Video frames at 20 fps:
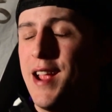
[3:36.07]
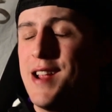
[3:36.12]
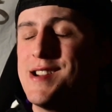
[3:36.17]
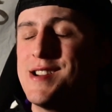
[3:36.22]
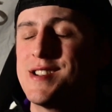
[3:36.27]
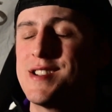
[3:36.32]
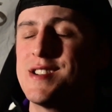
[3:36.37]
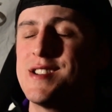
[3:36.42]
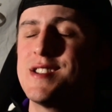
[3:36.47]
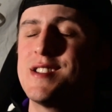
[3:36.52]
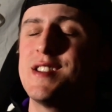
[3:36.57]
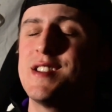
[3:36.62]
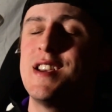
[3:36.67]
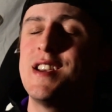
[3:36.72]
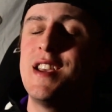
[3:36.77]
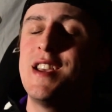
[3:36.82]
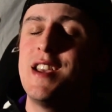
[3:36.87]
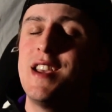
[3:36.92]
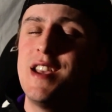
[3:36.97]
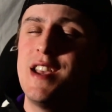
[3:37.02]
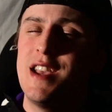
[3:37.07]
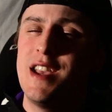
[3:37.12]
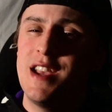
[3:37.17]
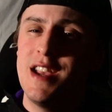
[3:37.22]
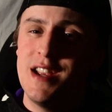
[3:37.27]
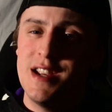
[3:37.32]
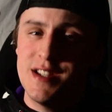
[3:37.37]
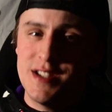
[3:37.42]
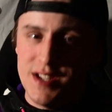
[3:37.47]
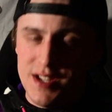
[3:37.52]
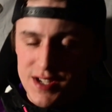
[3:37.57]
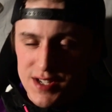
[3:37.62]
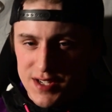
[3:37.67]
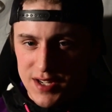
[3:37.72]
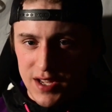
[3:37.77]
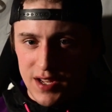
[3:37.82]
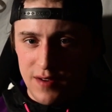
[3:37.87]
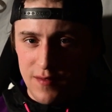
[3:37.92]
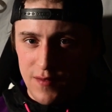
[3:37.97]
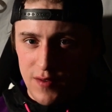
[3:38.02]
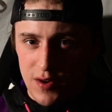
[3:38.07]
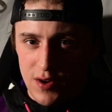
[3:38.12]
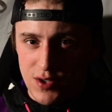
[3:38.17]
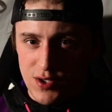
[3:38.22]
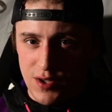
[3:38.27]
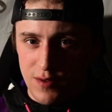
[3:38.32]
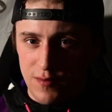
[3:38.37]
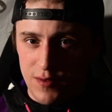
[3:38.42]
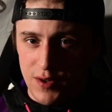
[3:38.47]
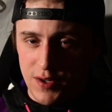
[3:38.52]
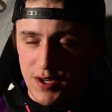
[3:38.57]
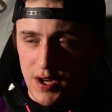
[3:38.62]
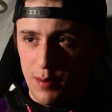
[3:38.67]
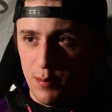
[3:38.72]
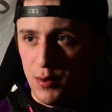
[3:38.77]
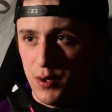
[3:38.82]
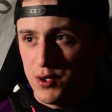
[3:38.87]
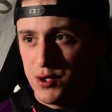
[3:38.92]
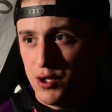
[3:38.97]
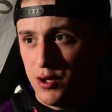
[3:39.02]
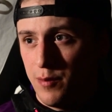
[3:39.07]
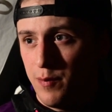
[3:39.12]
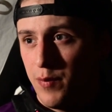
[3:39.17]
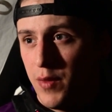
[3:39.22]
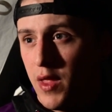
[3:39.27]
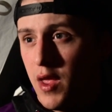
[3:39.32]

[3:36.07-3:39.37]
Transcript: This is the easiest conversion for temperature.